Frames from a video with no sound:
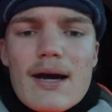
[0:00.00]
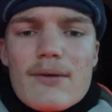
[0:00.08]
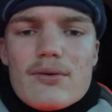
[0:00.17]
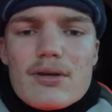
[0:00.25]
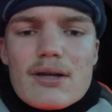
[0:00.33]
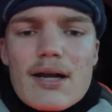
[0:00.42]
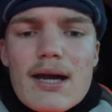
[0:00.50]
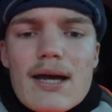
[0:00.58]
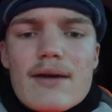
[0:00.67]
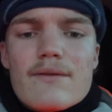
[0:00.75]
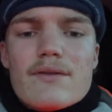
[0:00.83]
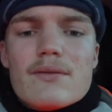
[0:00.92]
you're going to
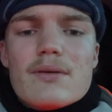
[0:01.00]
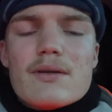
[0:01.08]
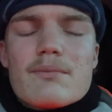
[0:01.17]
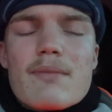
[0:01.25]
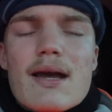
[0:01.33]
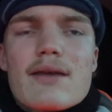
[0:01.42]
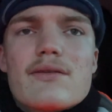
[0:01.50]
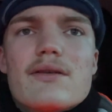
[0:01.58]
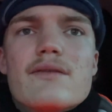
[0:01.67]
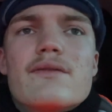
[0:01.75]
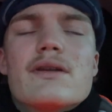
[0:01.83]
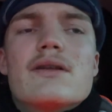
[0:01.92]
have is
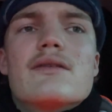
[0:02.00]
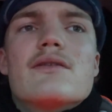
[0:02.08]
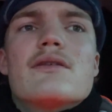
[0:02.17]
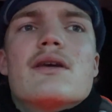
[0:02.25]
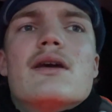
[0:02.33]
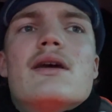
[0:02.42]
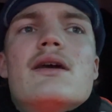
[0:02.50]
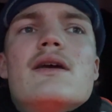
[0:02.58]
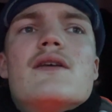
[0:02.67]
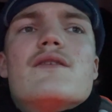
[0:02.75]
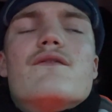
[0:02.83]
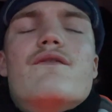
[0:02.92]
massive, and it's
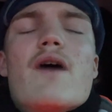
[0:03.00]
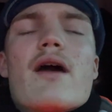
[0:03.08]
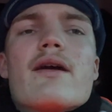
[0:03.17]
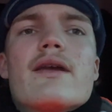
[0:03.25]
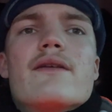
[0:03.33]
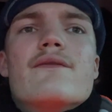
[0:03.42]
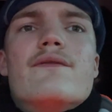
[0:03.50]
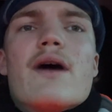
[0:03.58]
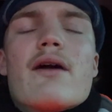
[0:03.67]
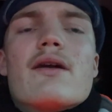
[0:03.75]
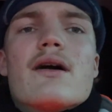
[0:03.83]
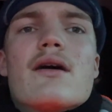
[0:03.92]
very,
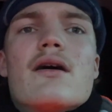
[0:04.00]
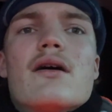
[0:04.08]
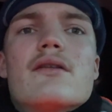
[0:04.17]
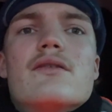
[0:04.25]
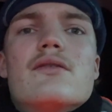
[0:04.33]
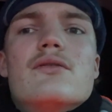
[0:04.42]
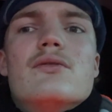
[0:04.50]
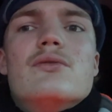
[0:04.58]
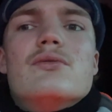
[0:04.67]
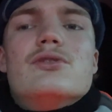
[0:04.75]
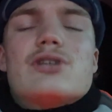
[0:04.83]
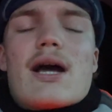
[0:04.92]
very hard
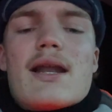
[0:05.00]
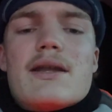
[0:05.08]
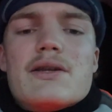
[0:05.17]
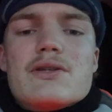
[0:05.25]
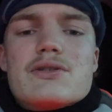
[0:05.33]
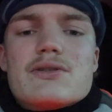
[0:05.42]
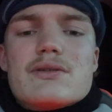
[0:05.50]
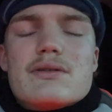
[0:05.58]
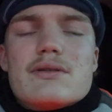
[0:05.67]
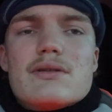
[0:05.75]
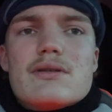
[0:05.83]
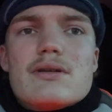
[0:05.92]
to challenge
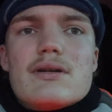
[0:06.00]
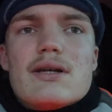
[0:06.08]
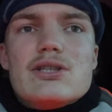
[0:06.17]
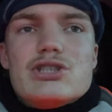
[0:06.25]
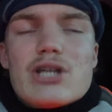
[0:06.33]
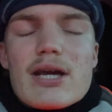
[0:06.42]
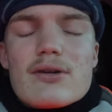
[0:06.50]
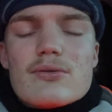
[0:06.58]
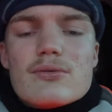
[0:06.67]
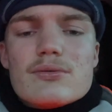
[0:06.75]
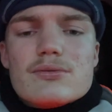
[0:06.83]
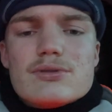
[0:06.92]
and
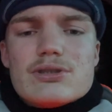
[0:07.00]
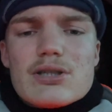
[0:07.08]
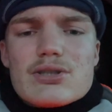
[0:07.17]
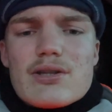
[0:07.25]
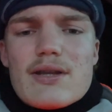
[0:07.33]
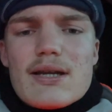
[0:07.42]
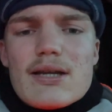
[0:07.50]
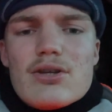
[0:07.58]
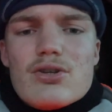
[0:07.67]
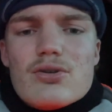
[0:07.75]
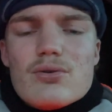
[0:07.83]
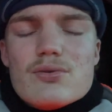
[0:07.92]
channel such a thing
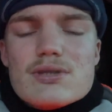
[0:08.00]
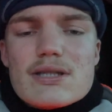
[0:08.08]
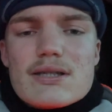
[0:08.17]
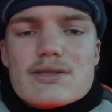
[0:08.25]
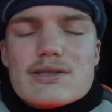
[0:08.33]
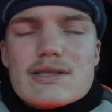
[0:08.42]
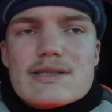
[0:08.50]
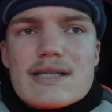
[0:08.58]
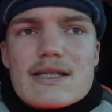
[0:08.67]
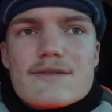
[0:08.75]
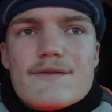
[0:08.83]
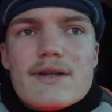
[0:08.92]
and use it
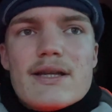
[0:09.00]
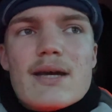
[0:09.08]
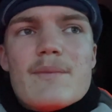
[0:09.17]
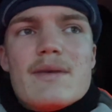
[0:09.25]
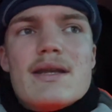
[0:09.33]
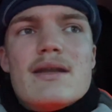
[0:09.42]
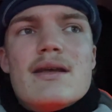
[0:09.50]
successfully. I mean,